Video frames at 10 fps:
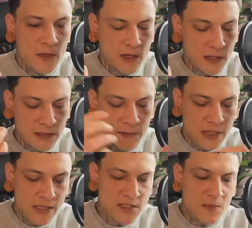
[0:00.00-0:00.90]

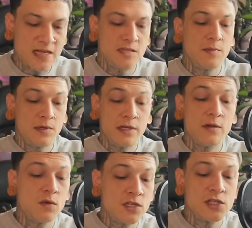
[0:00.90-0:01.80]
limitless possibility,
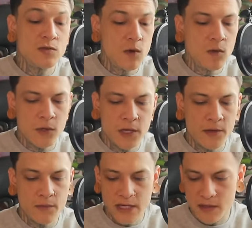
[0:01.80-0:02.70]
which is what we're going
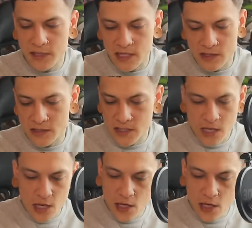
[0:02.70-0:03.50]
to read, because